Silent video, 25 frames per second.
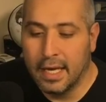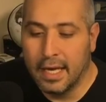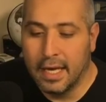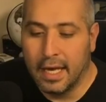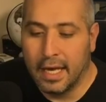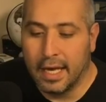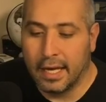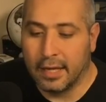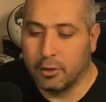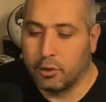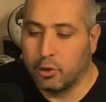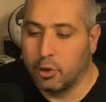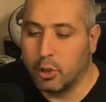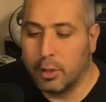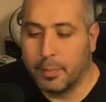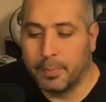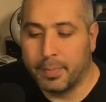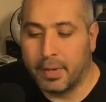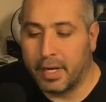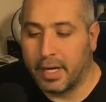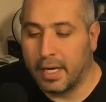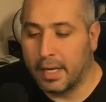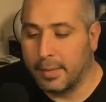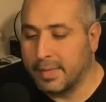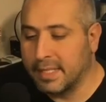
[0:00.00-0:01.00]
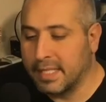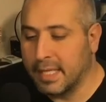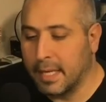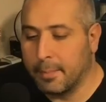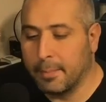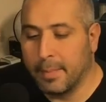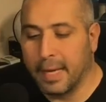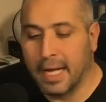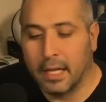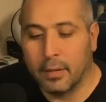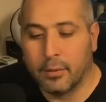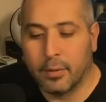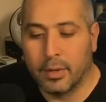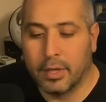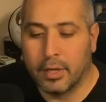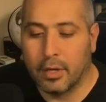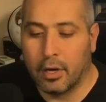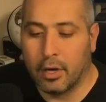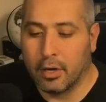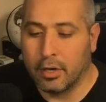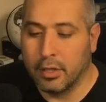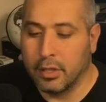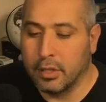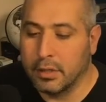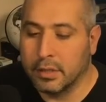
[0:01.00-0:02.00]
and Trickbot Emotet Malware
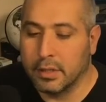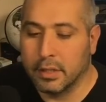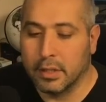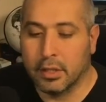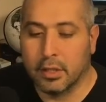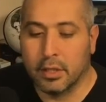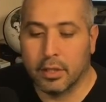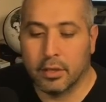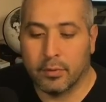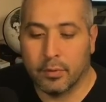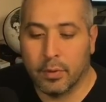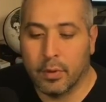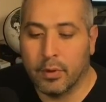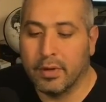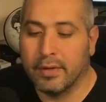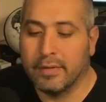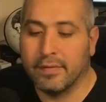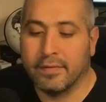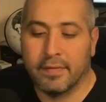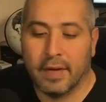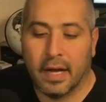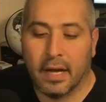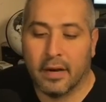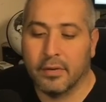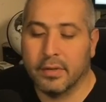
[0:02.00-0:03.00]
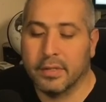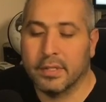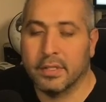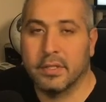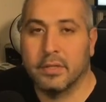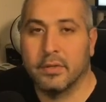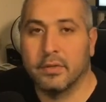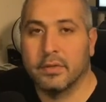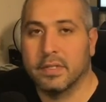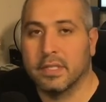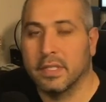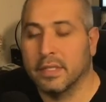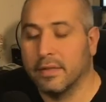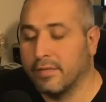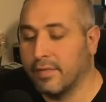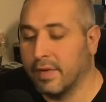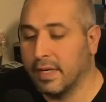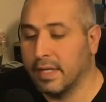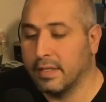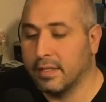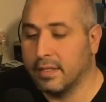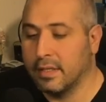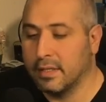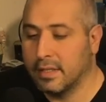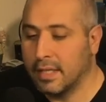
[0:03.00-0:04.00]
are using coronavirus news to
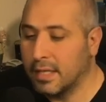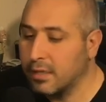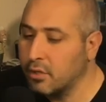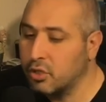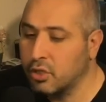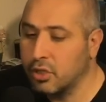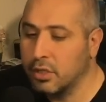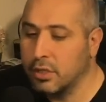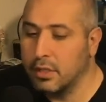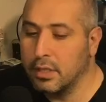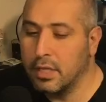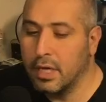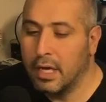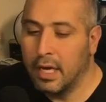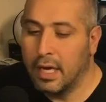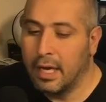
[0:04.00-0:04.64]
evade detection,